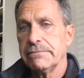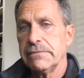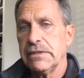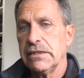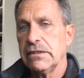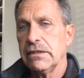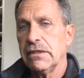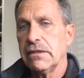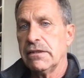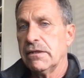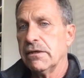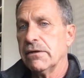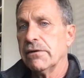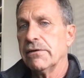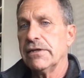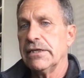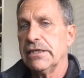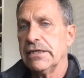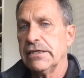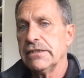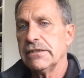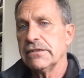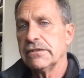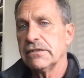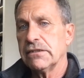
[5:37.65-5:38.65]
And the theory
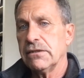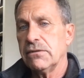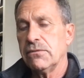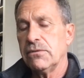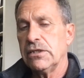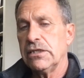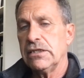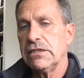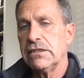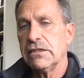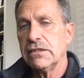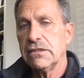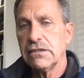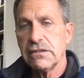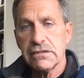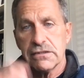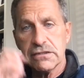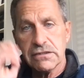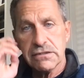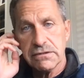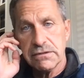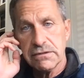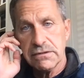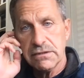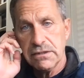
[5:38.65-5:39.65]
is that when he did
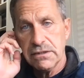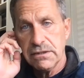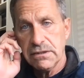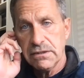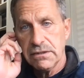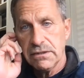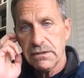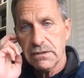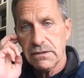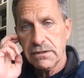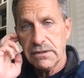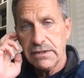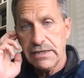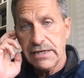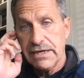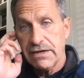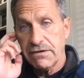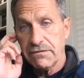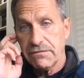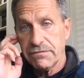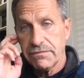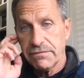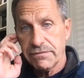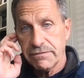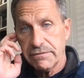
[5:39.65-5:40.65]
his
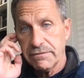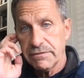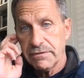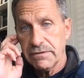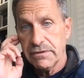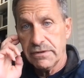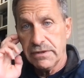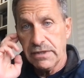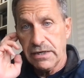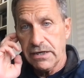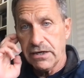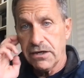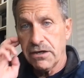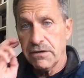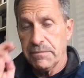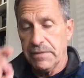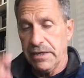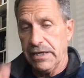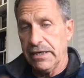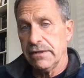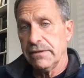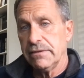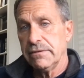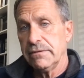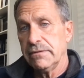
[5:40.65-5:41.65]
half
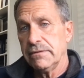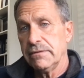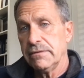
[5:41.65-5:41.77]
Ironman,